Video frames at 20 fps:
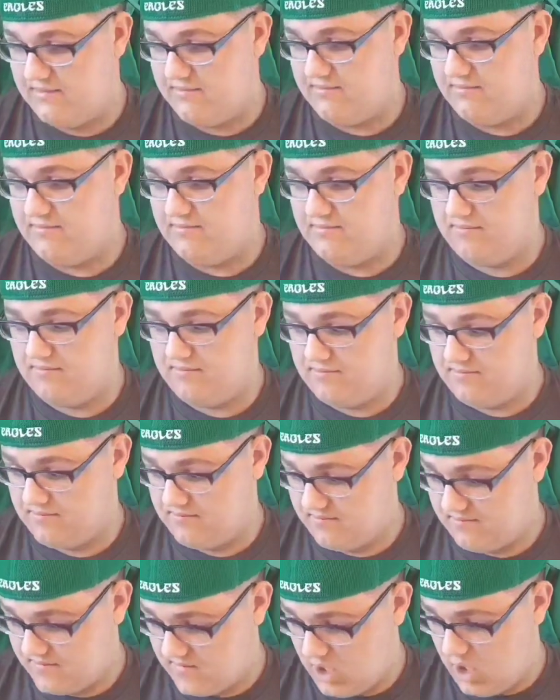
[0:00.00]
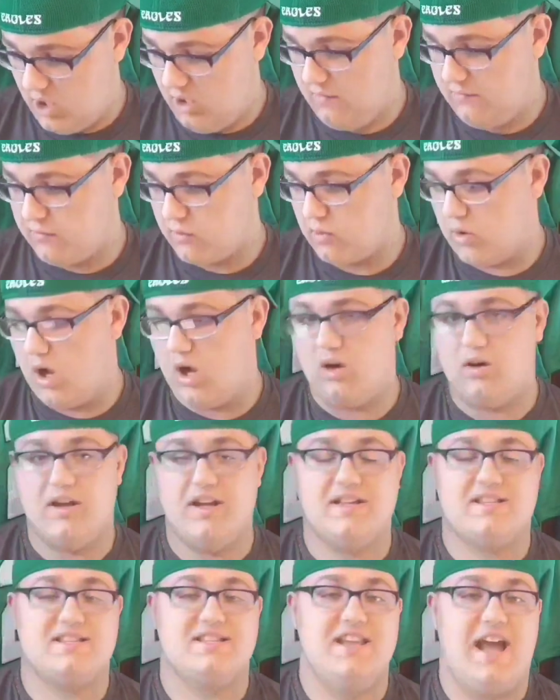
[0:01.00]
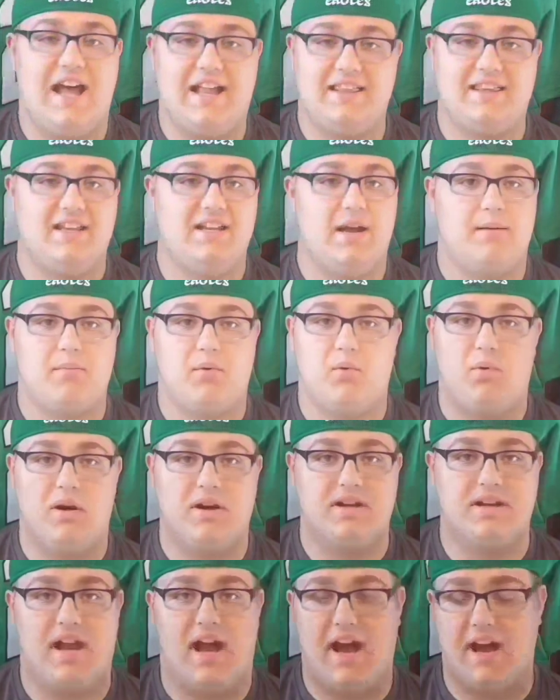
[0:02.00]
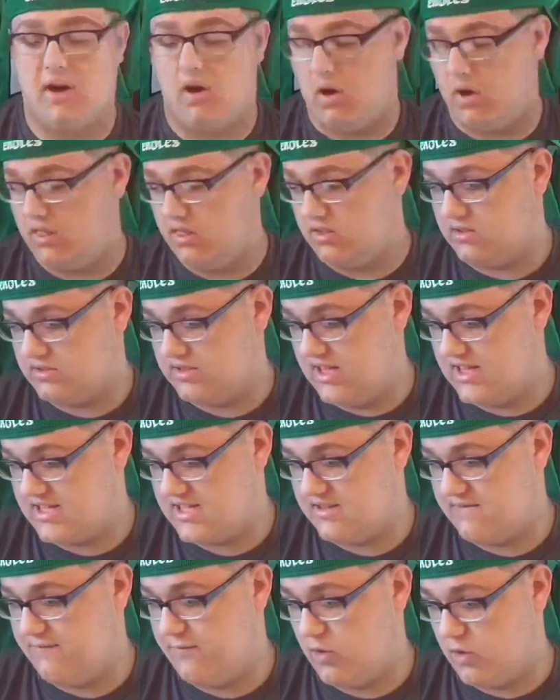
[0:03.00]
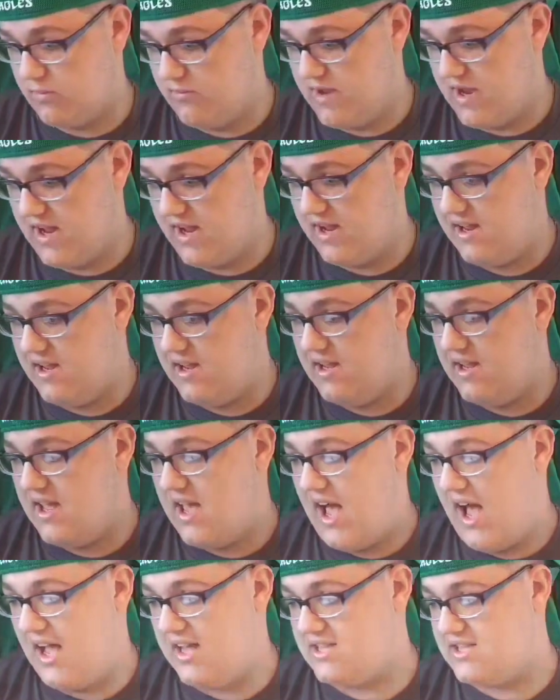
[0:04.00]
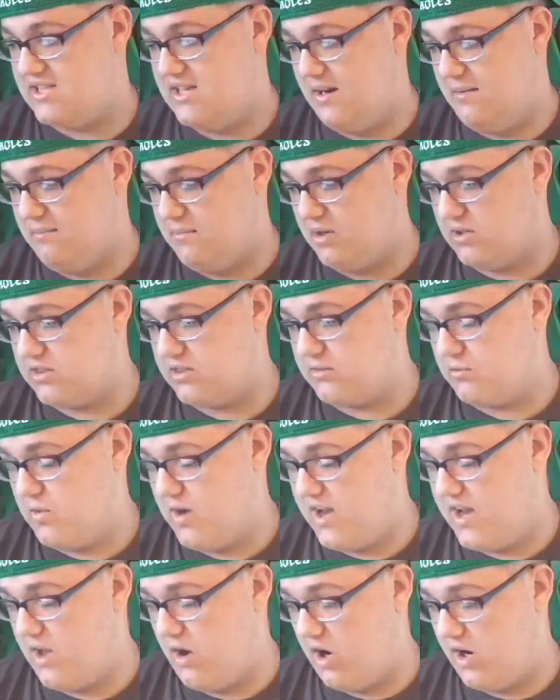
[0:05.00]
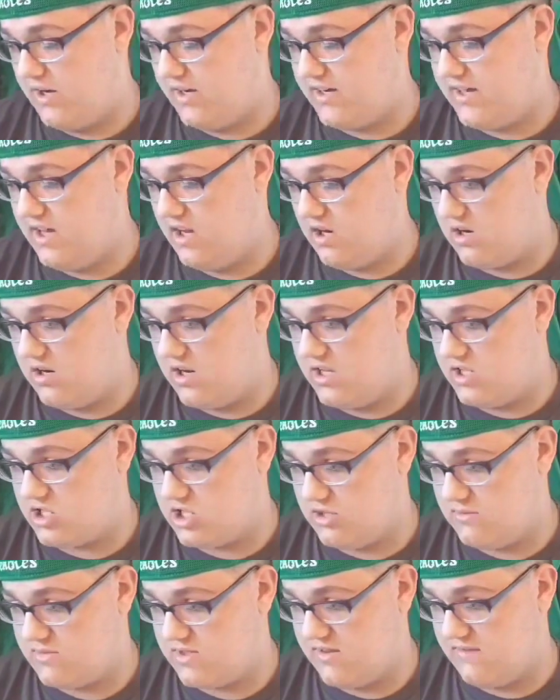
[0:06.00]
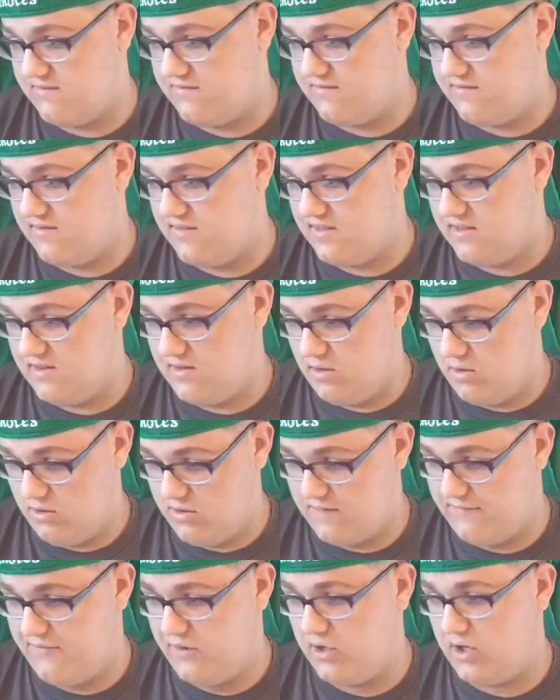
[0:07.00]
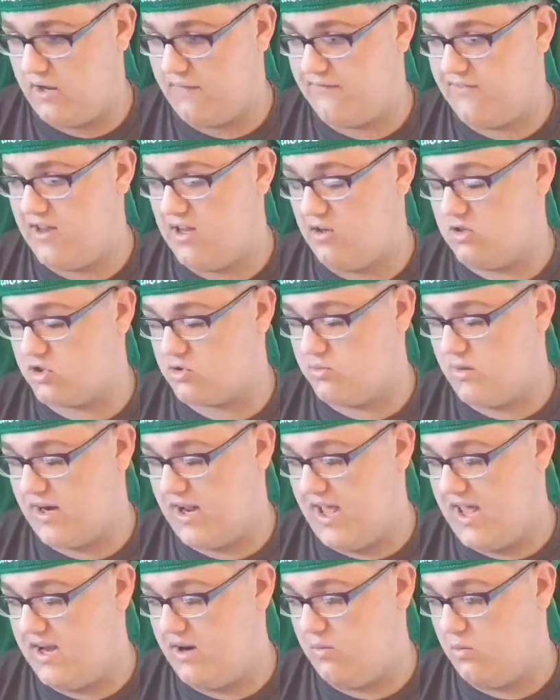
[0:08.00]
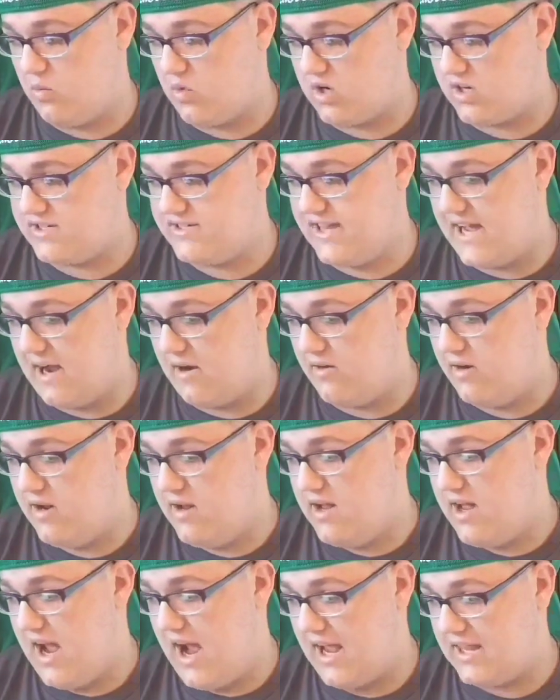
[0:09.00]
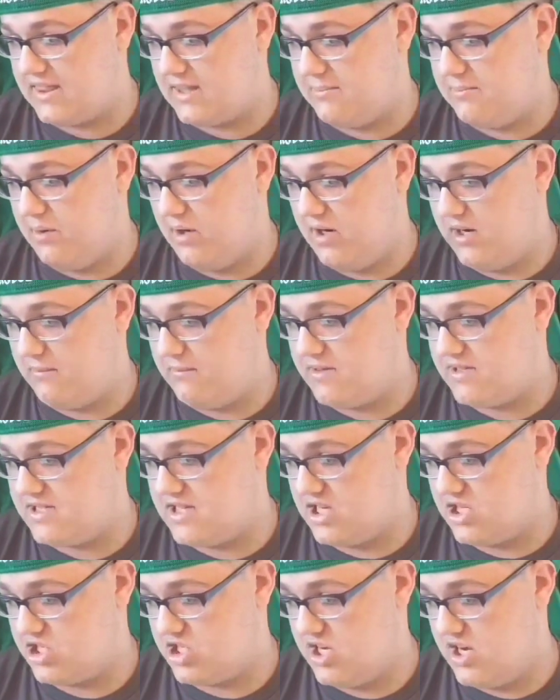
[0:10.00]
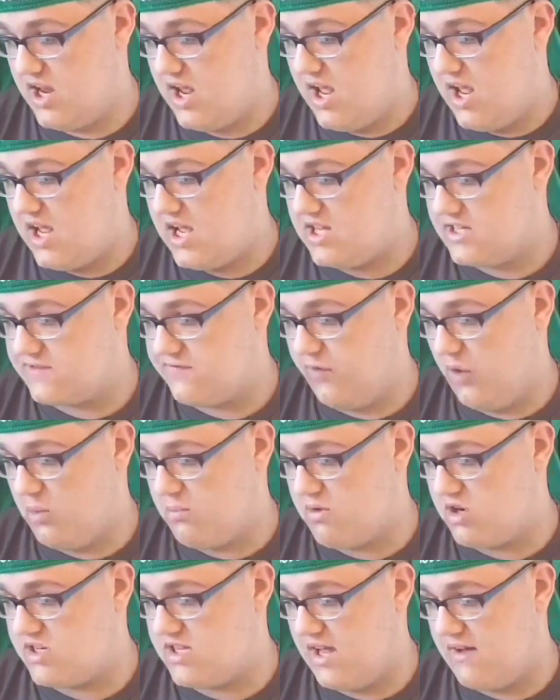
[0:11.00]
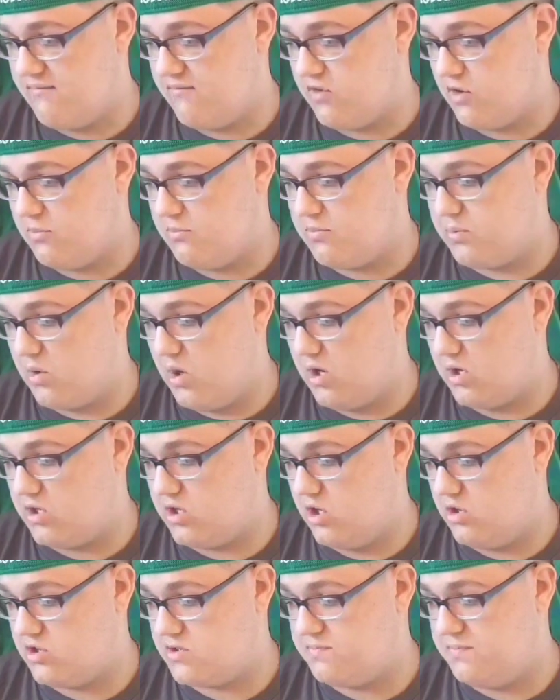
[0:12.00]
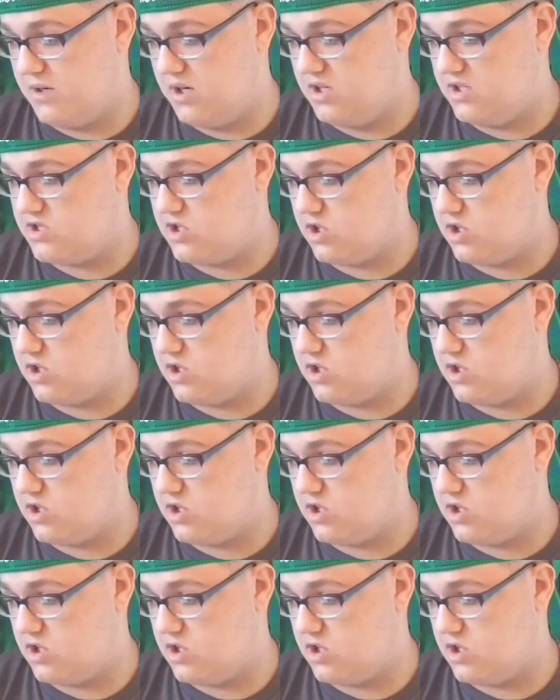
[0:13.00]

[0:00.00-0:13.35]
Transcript: But overall, it's not the number one guy on the list for me. As number three on here in terms of who the Philadelphia Eagles went ahead and worked out at the punting position is former Denver Broncos